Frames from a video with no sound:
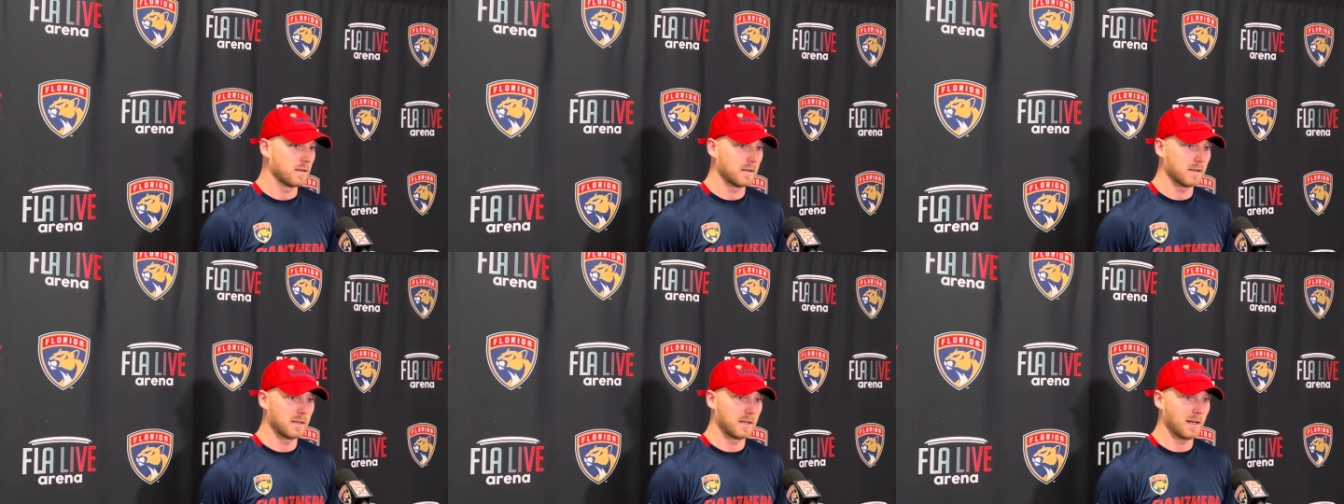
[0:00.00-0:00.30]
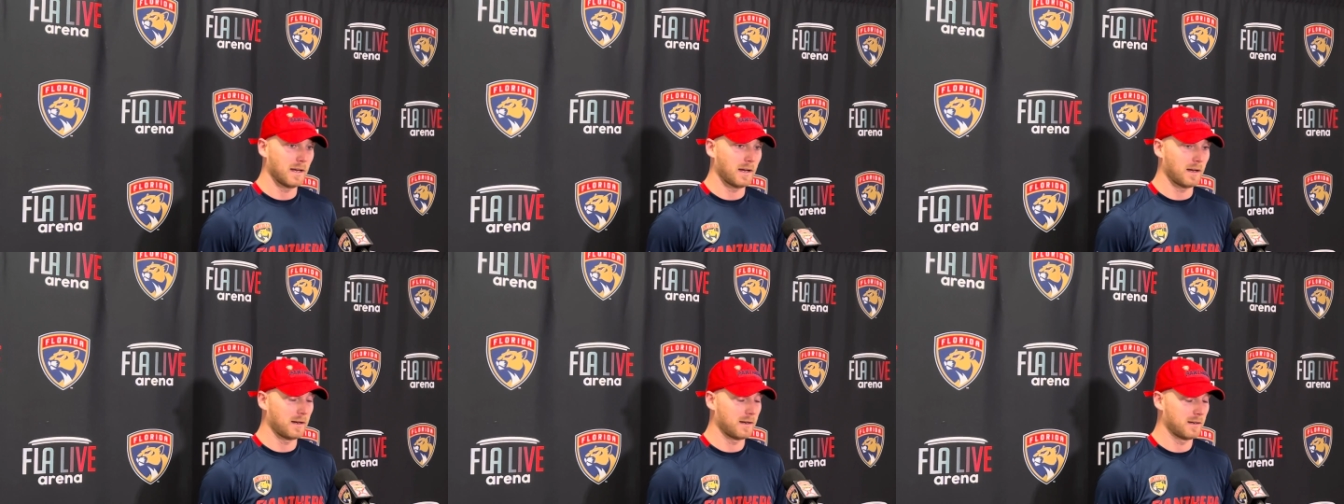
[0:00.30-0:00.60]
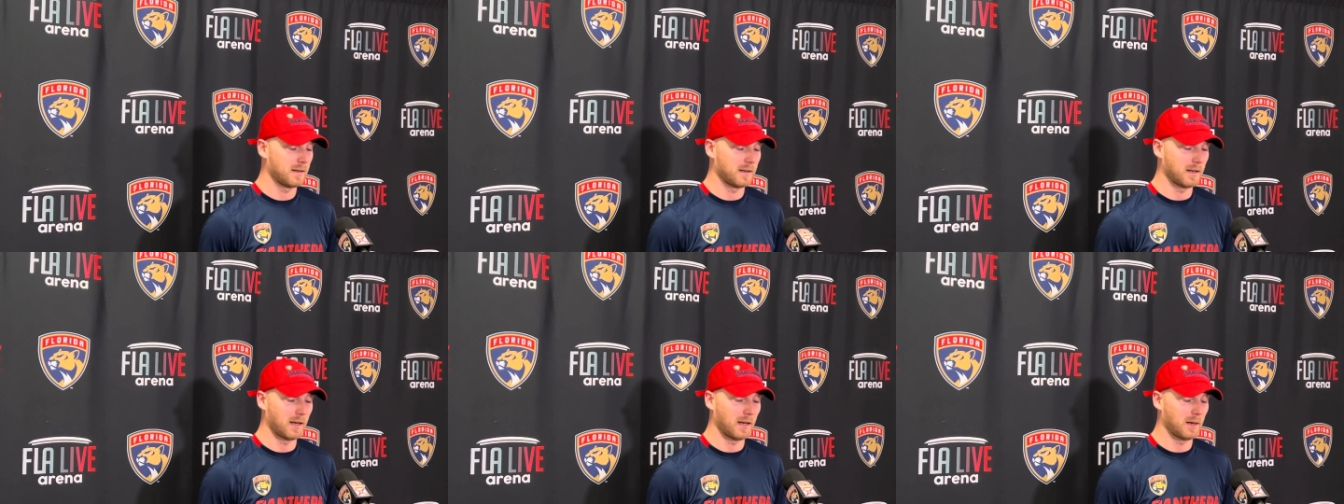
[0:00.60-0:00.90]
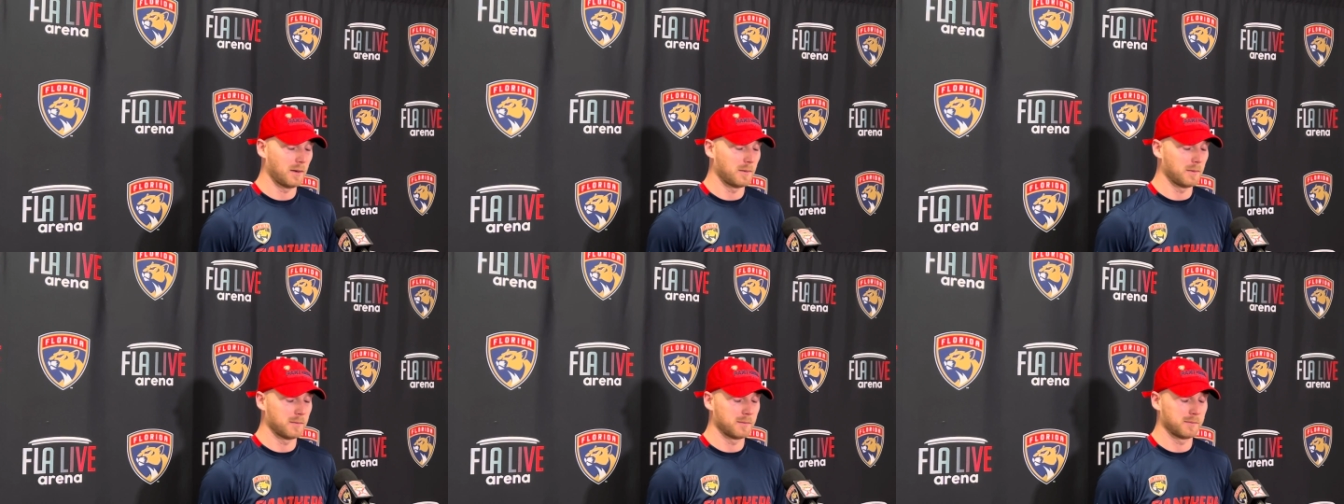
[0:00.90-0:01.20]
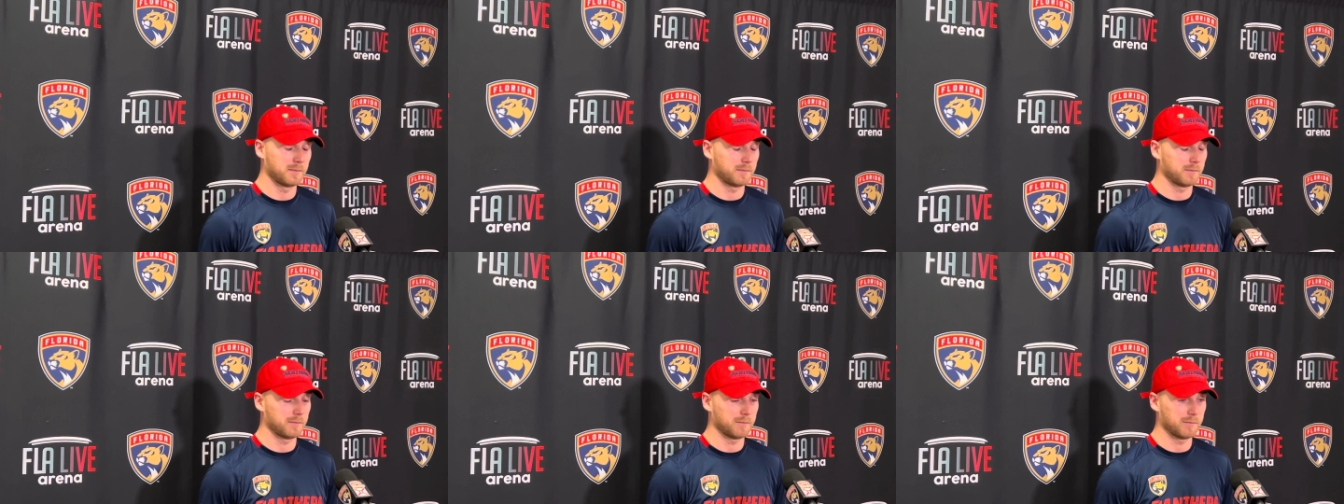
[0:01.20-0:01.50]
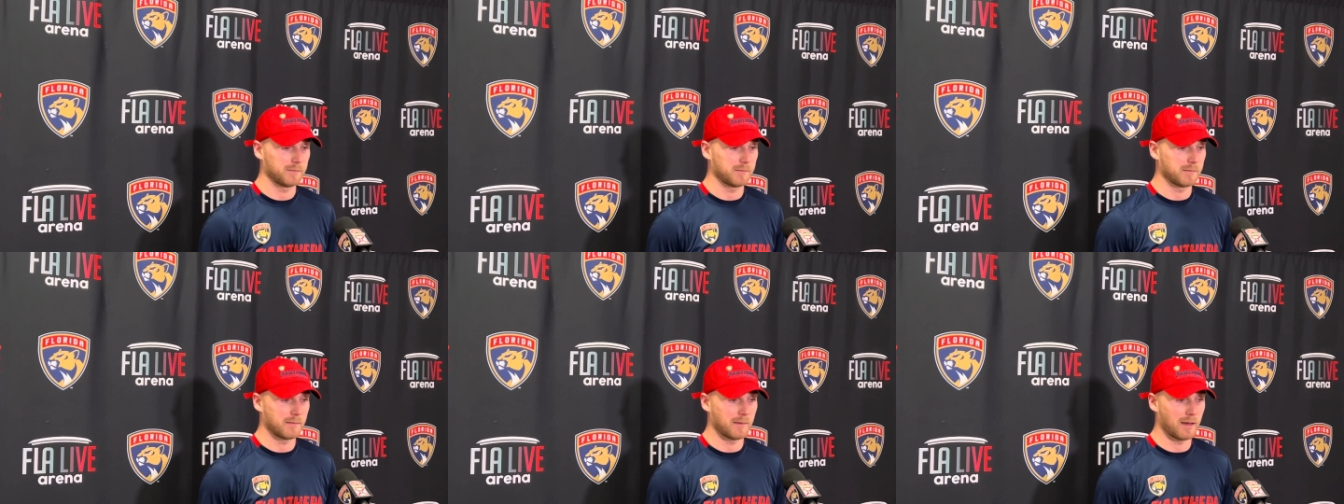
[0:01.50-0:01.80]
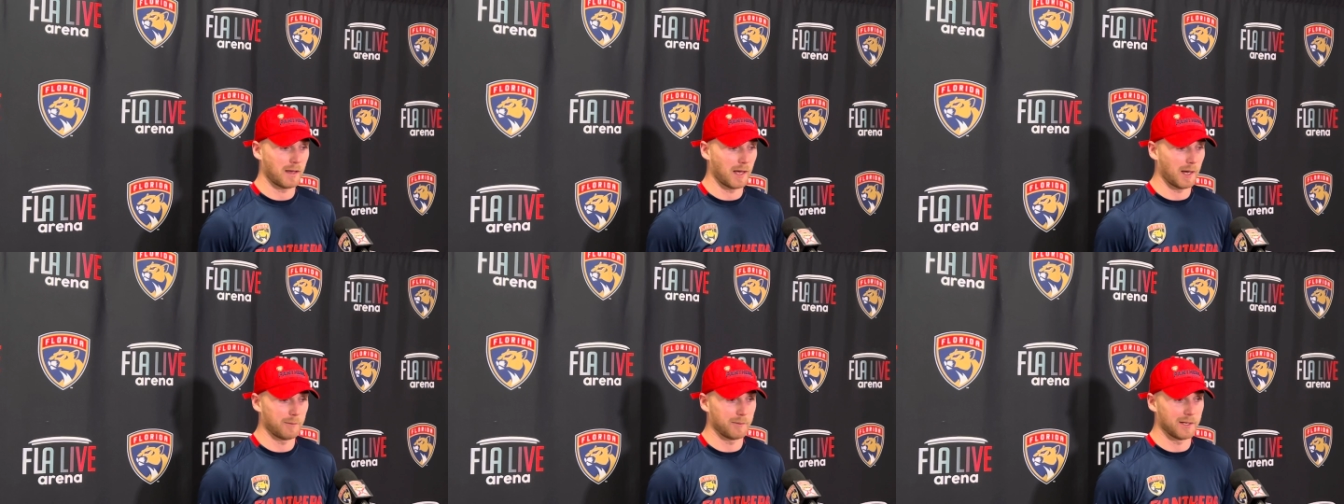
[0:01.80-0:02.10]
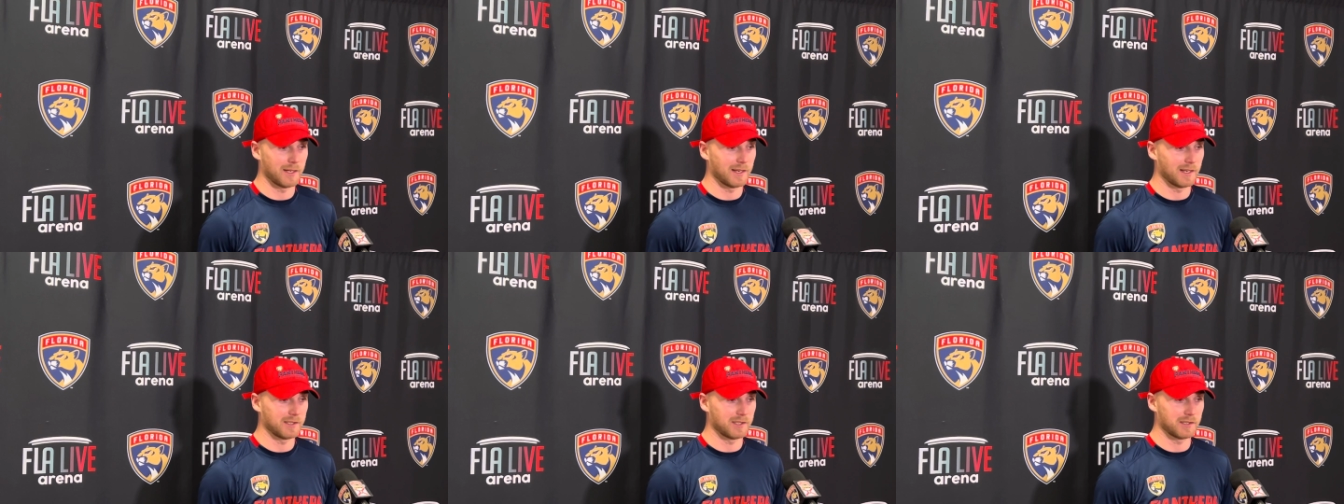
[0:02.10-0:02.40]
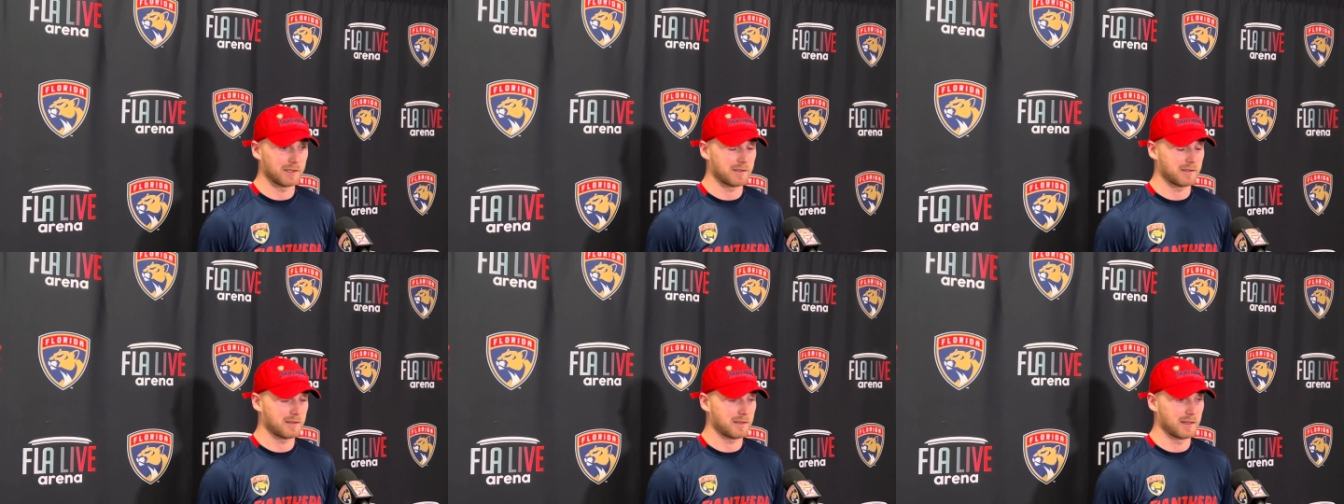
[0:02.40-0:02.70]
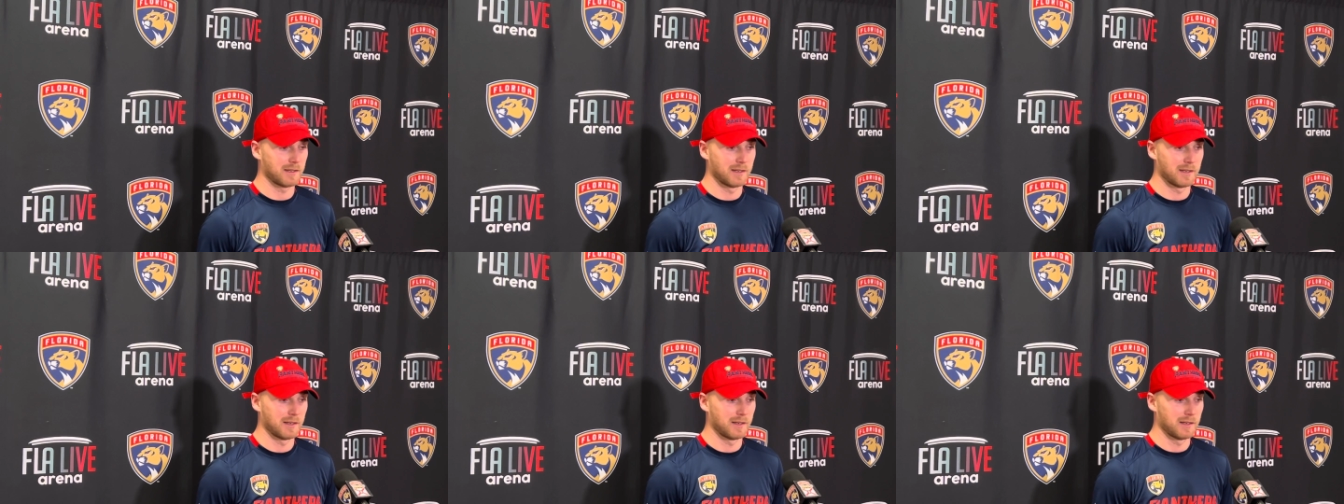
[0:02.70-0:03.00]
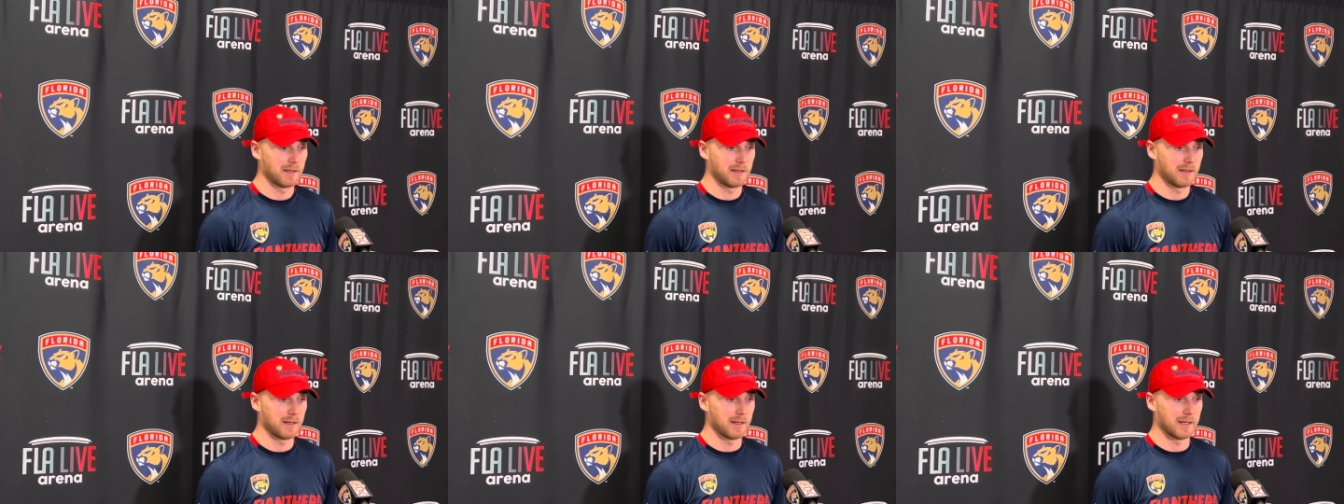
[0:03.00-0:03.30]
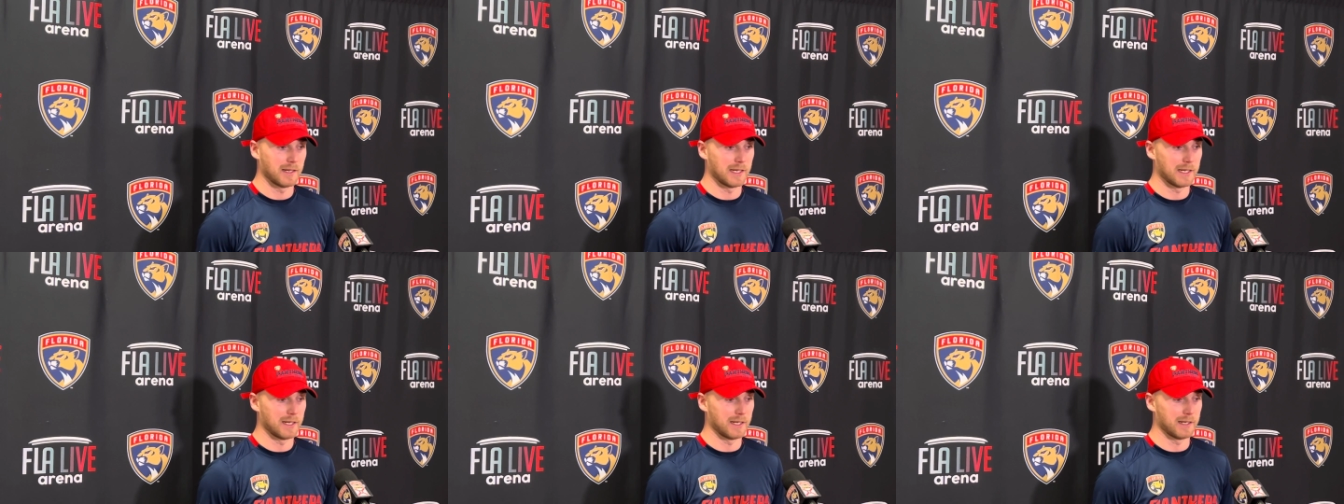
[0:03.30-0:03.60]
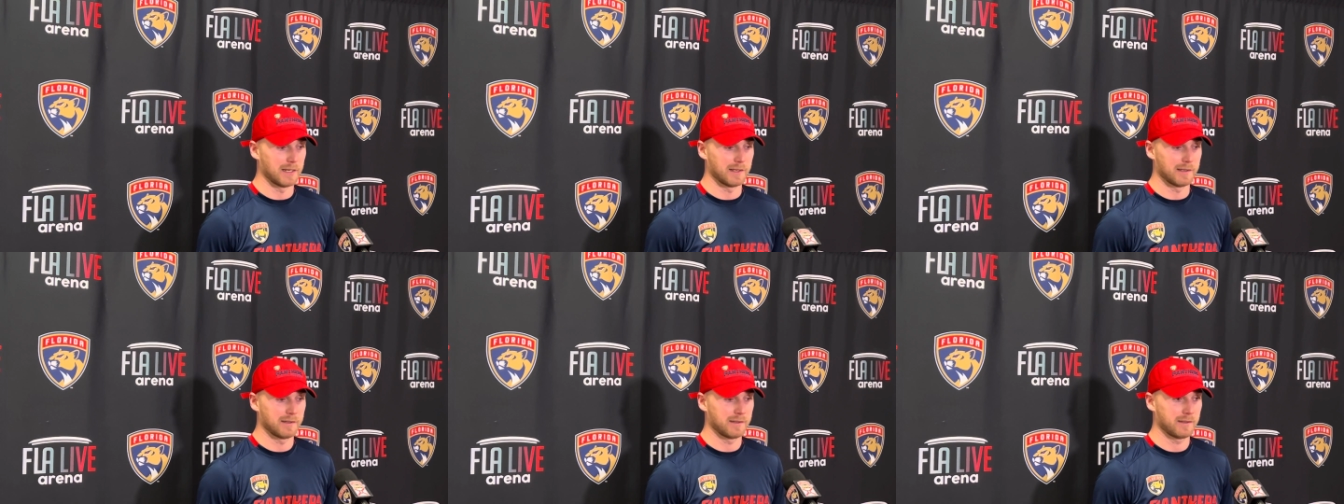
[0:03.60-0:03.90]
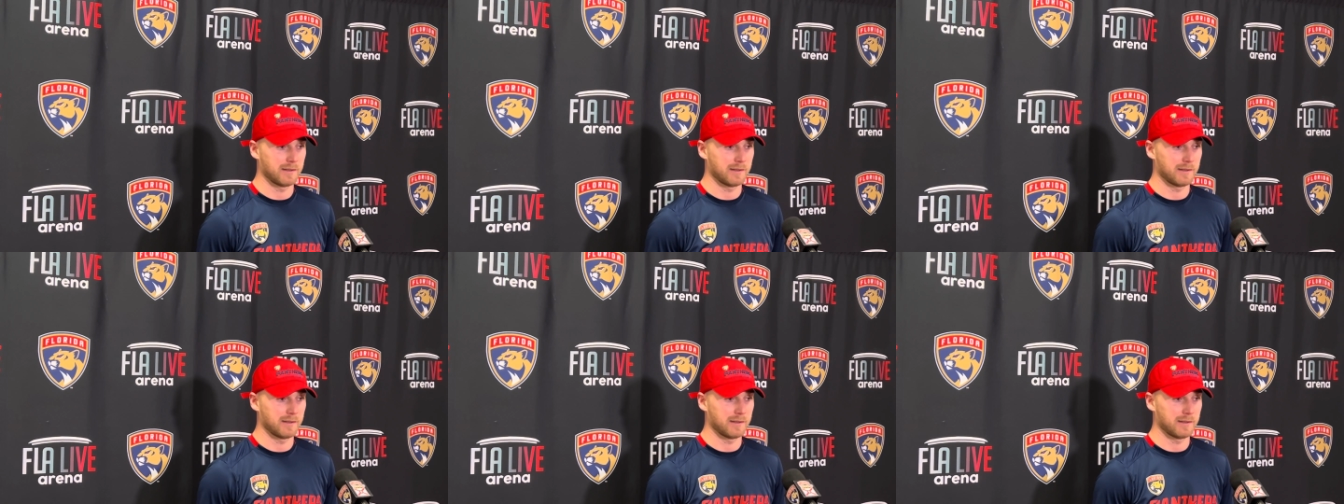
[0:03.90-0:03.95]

Yeah, um, I mean, I just uh,